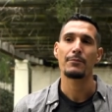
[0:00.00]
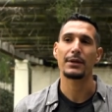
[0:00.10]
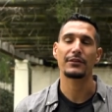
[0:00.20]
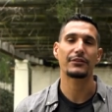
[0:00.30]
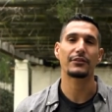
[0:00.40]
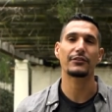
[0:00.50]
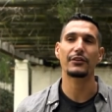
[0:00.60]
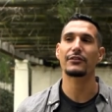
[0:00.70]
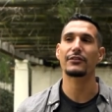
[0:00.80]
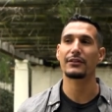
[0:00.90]
because
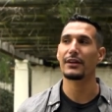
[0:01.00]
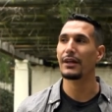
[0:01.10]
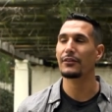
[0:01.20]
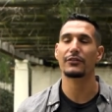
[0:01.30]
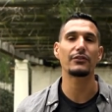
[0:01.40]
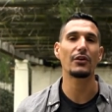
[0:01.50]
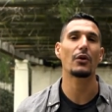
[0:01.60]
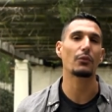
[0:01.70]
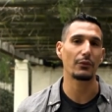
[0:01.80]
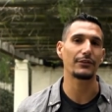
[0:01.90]
there's
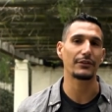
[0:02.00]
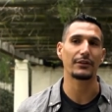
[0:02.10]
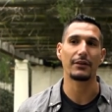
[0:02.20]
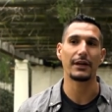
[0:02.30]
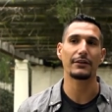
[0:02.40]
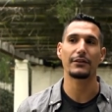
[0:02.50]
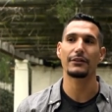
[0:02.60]
no reason, right?